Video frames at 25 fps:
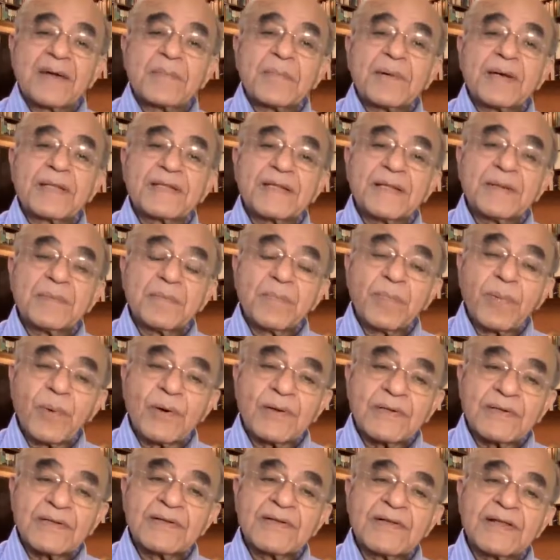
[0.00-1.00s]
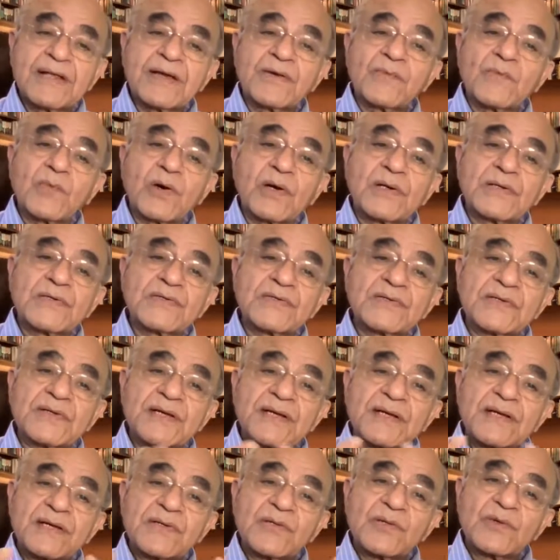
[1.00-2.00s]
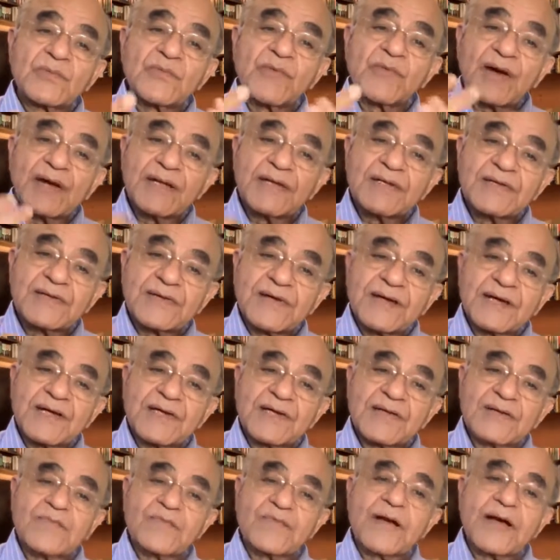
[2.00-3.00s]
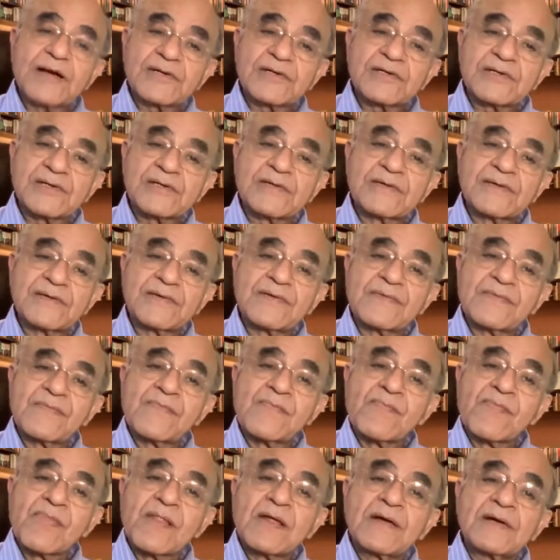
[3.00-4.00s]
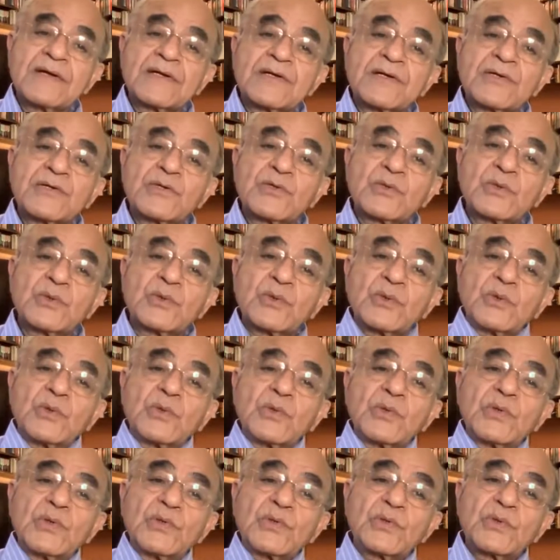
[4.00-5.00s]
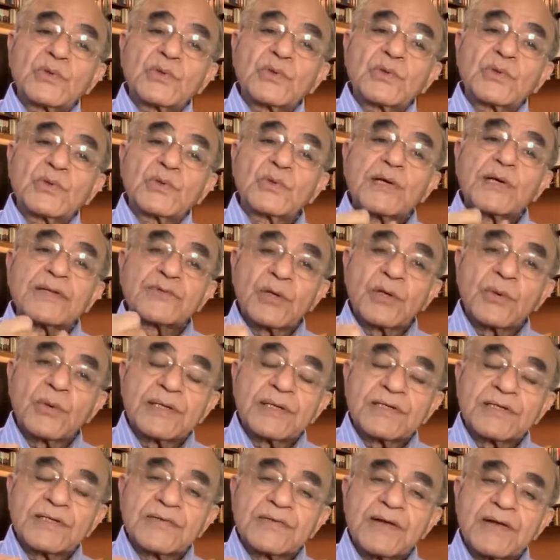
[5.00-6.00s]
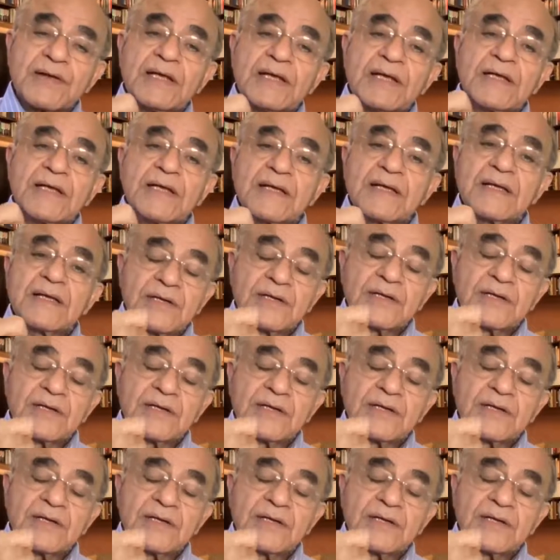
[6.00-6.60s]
But the important thing was to find satisfaction, to, and so it's really the